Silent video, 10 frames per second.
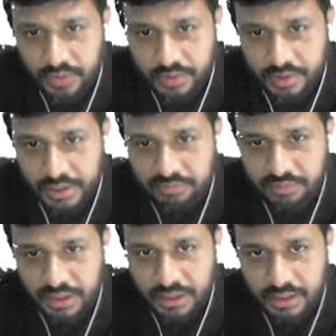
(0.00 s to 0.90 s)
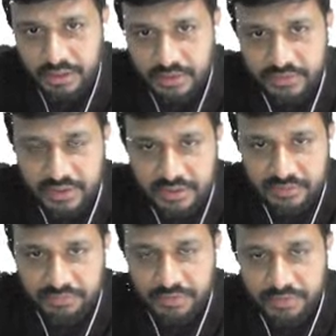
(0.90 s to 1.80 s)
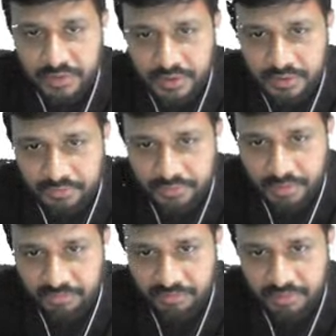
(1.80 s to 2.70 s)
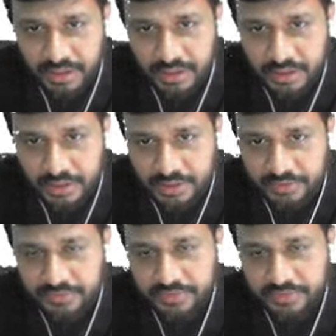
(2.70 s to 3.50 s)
At 1, see, from 1 it is